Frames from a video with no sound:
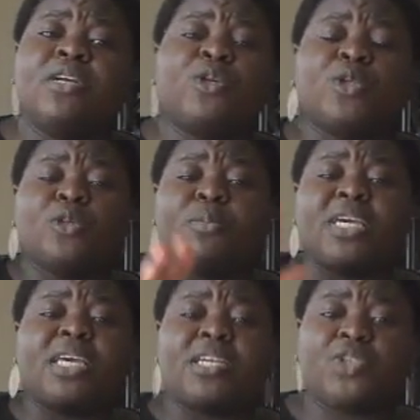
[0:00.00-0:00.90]
not to
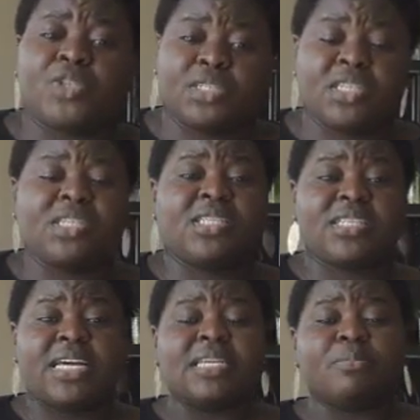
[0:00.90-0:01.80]
make interest. It
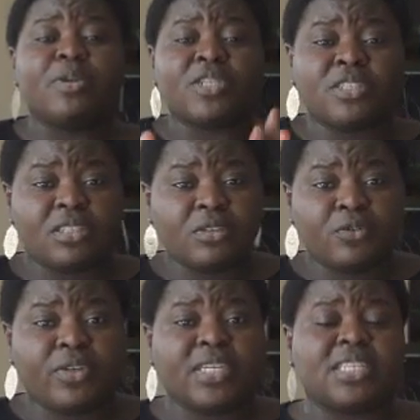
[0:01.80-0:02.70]
is an emergency fund.